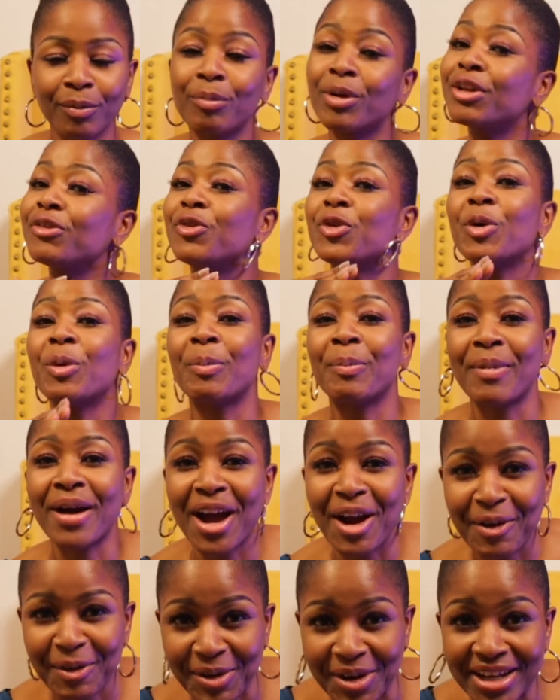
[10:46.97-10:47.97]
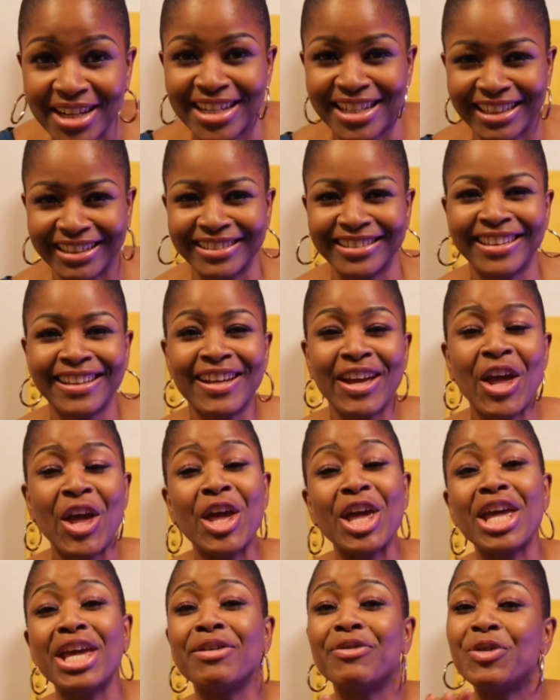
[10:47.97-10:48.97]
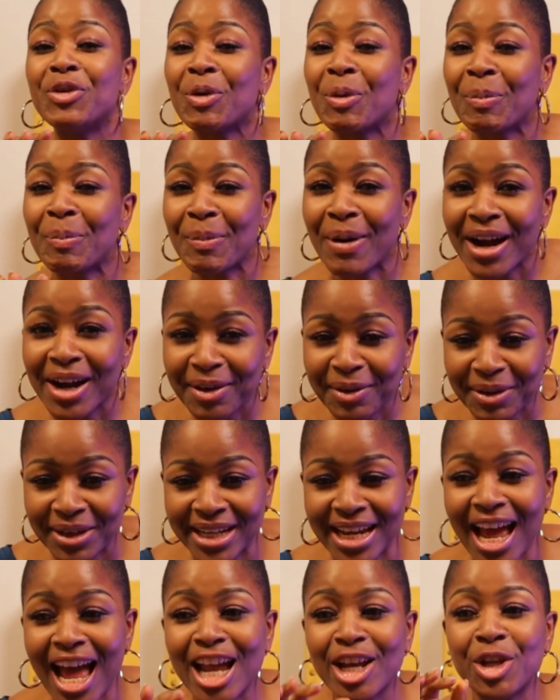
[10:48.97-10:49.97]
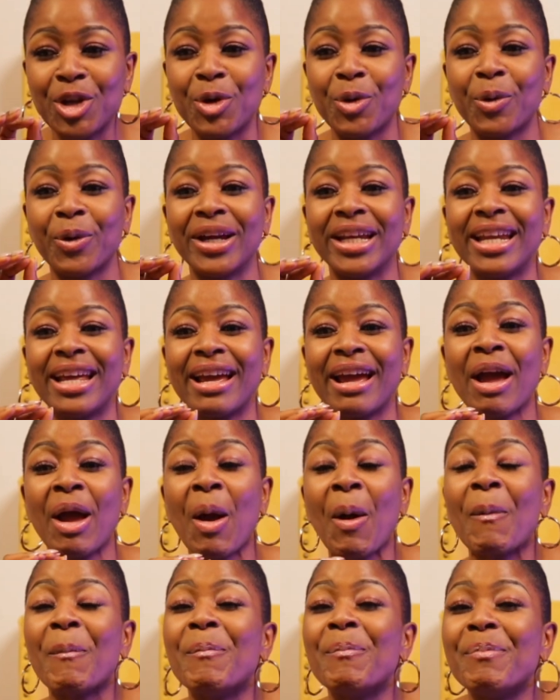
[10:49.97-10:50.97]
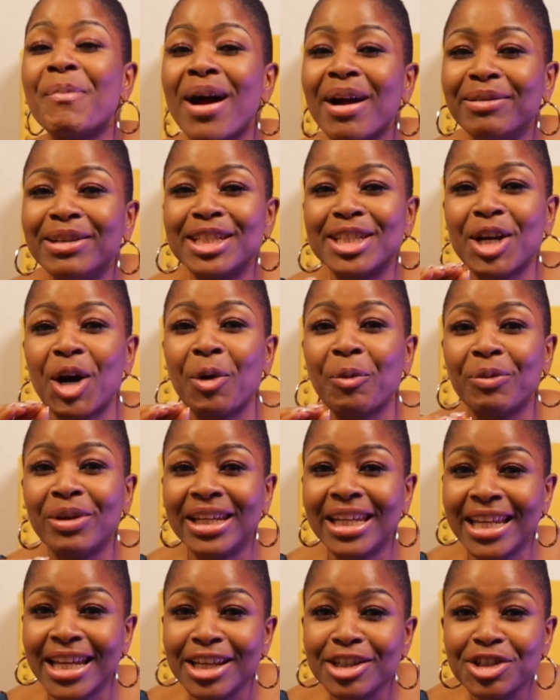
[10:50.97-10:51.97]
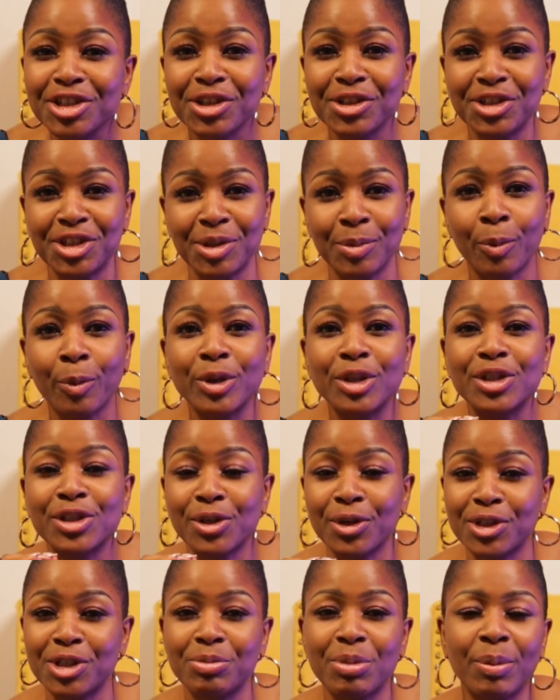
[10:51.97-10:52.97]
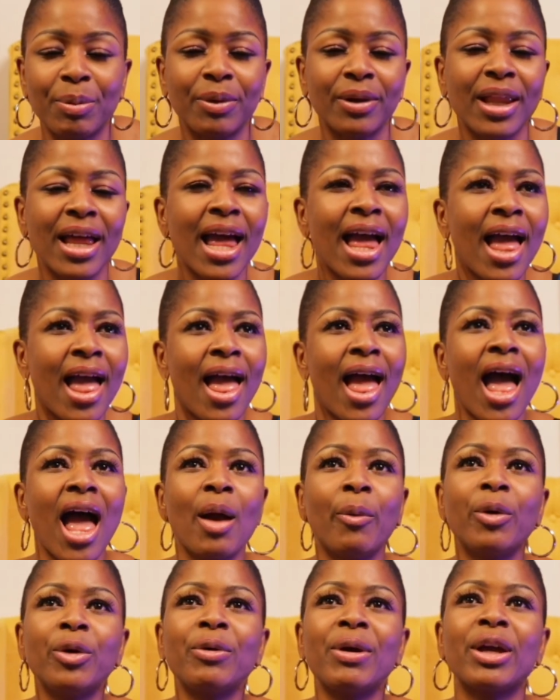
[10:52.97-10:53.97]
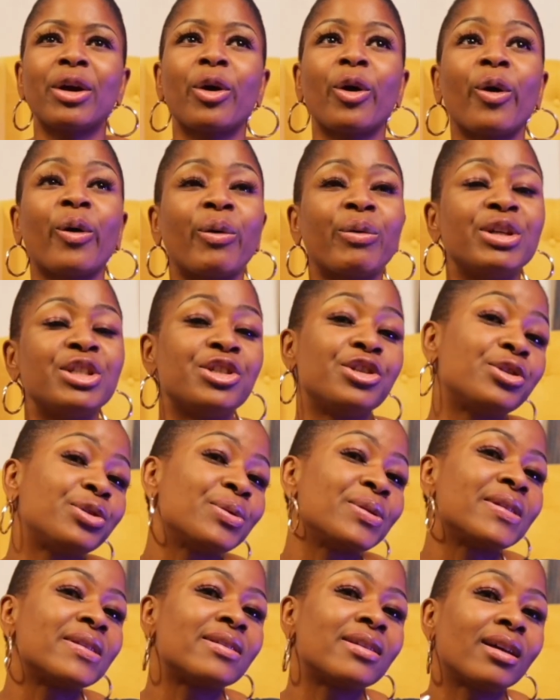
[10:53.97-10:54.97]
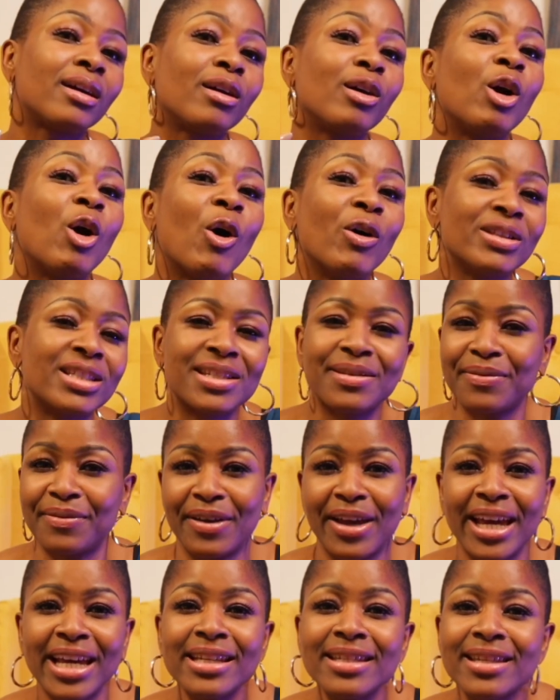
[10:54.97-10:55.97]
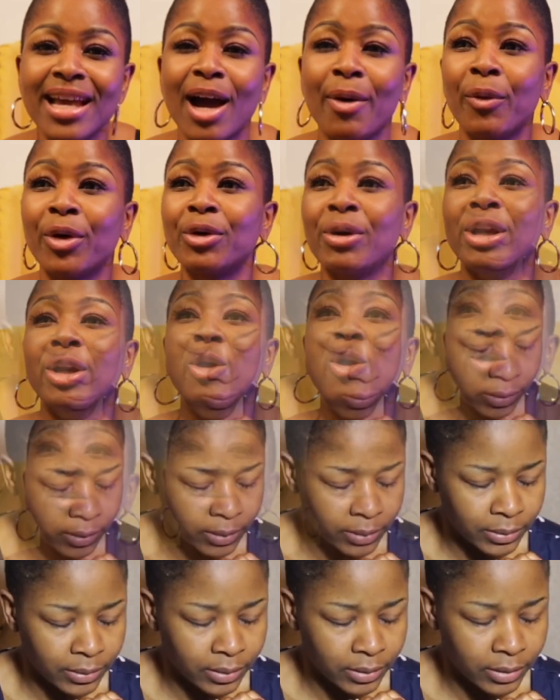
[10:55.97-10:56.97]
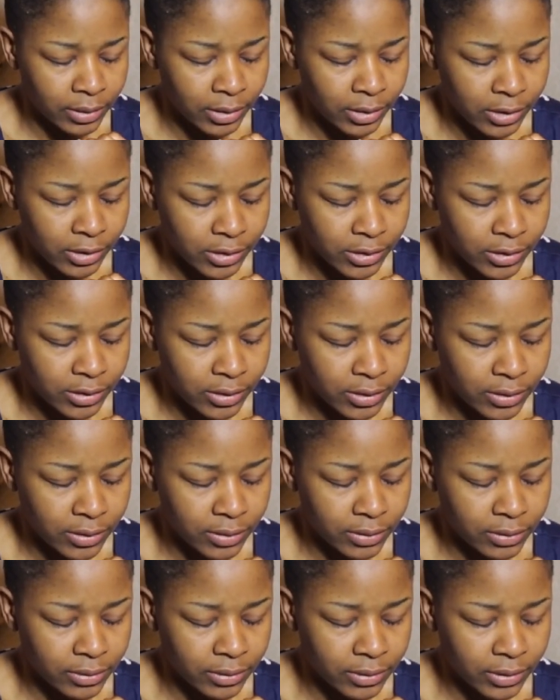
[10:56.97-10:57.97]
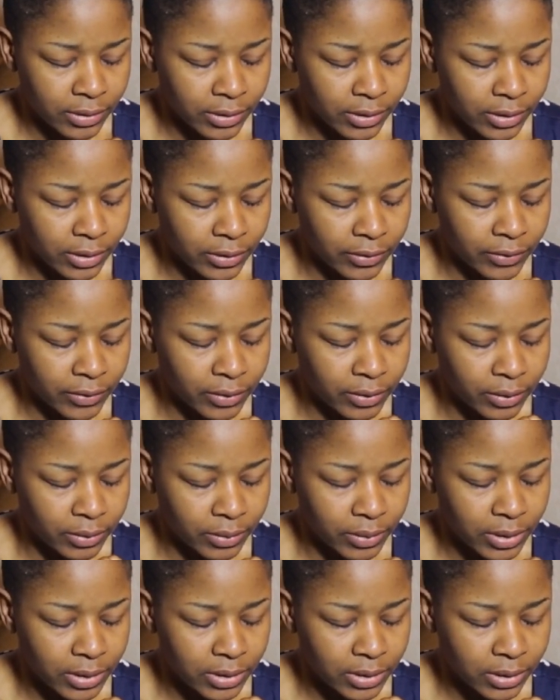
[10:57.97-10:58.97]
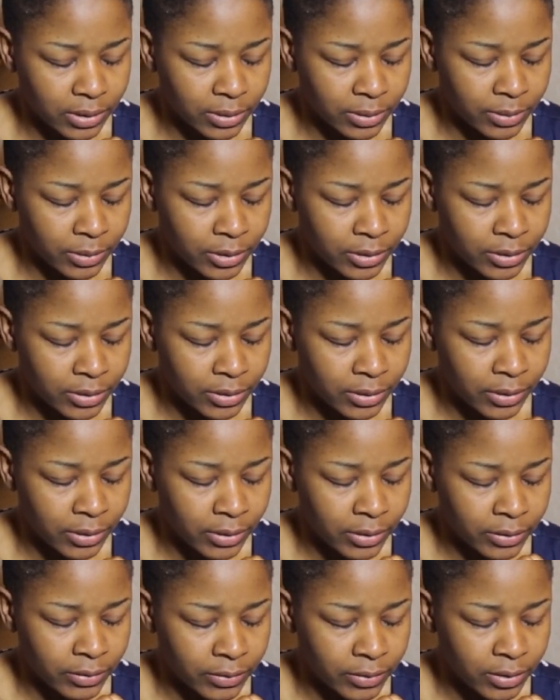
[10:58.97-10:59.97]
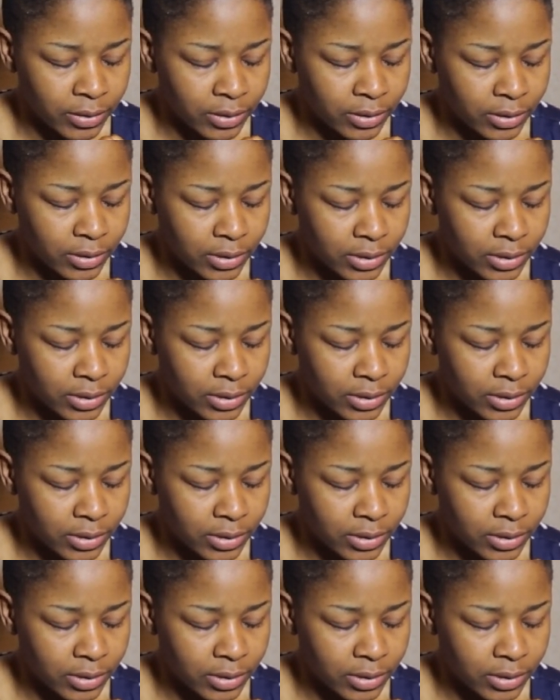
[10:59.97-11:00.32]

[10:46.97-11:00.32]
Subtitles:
But if you're married and you're in a marital relationship with such people, I want to encourage you to seek God's face. I want to encourage you to pray about it, because I cannot tell you to end your